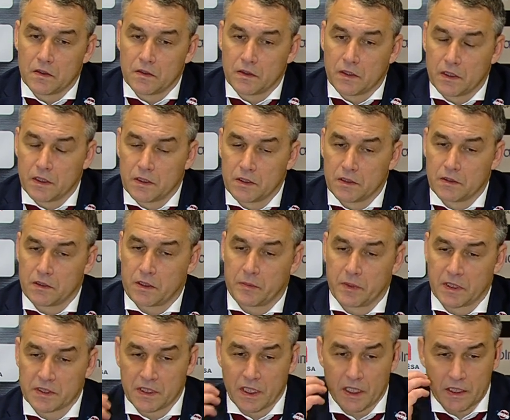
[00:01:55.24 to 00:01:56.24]
I
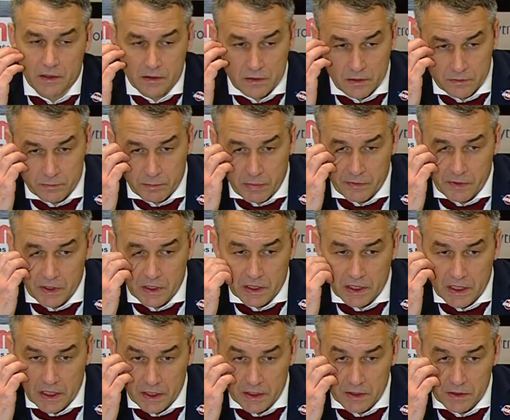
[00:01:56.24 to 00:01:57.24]
must say, you know,
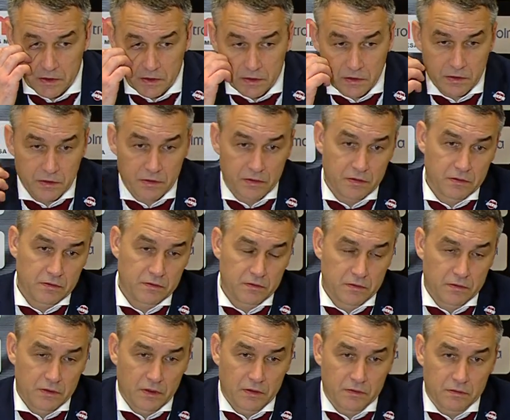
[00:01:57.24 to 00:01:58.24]
Pavelka is,
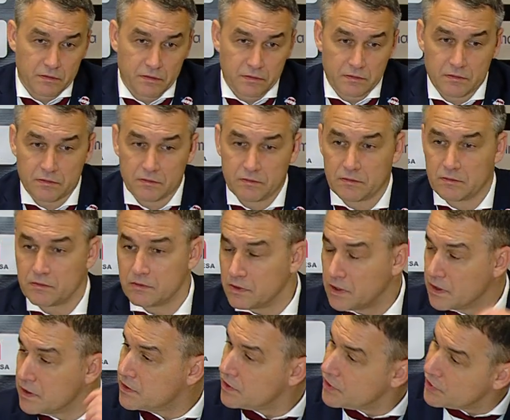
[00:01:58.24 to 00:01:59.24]
you know,
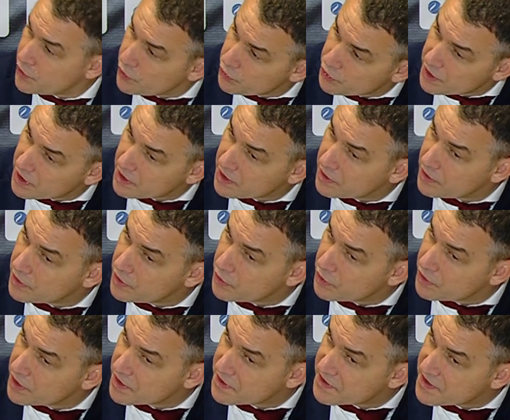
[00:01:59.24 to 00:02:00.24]
it's a
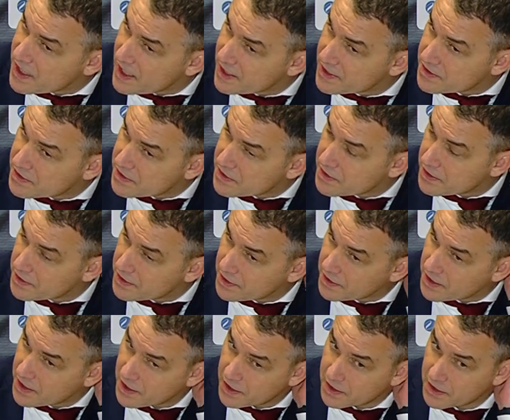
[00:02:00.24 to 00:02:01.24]
unique size
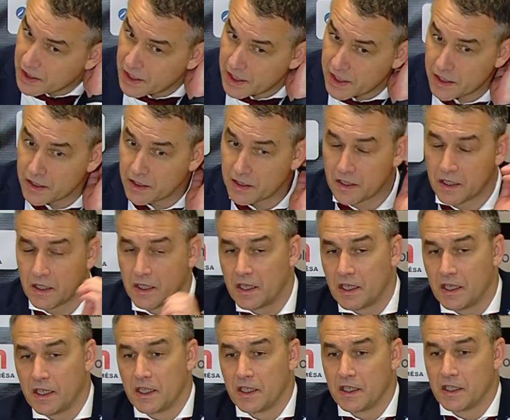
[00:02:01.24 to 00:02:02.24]
in the league,
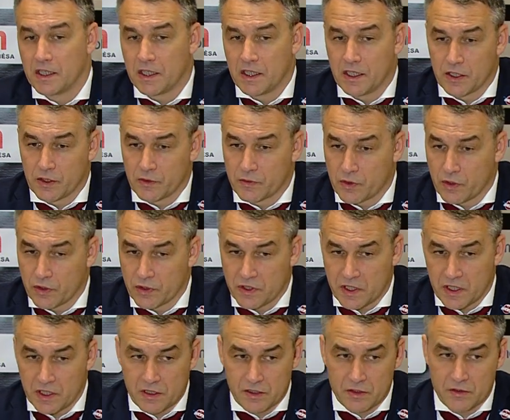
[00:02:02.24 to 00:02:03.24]
and of course
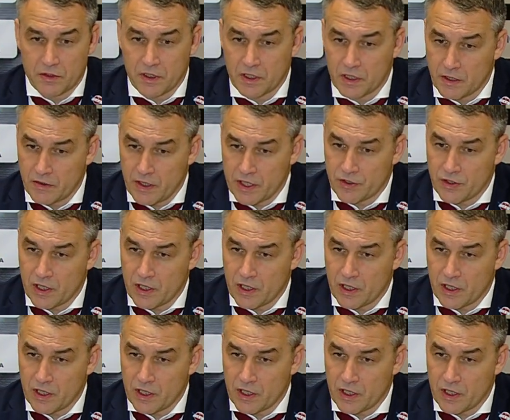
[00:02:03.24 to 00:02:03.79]
he is doing a great